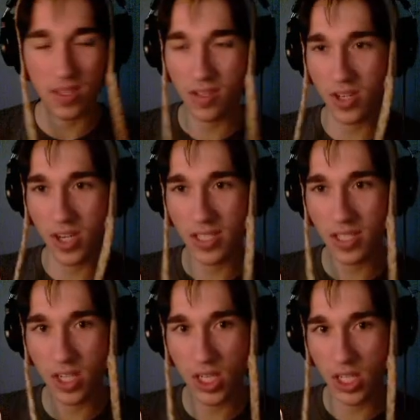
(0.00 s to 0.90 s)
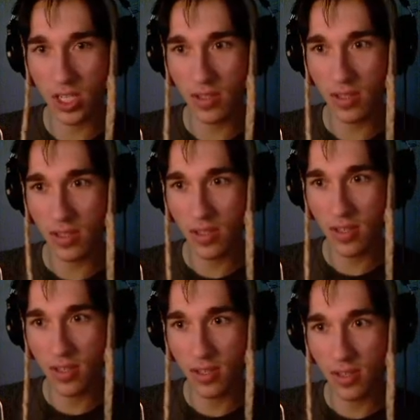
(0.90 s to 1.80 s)
crazy girl
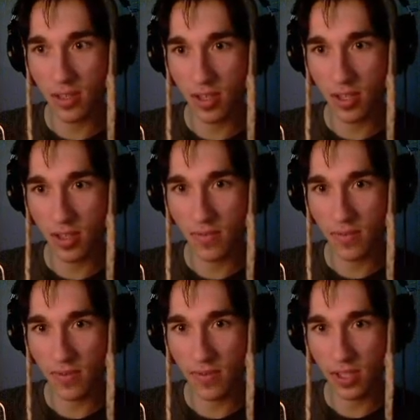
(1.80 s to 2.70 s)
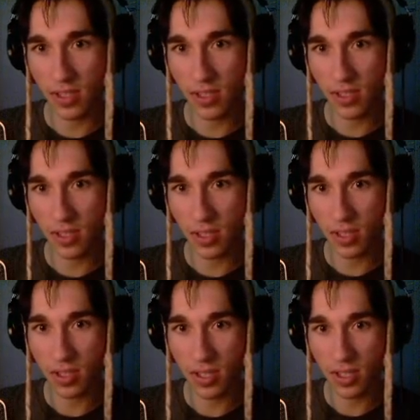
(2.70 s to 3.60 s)
with Fethish. I
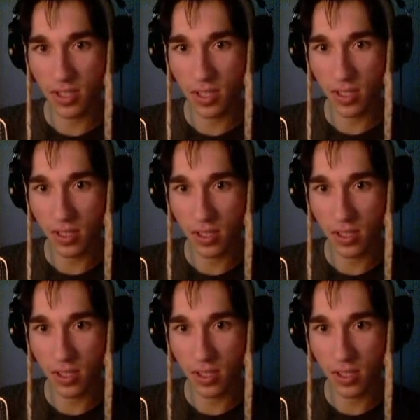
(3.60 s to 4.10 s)
think he's gone.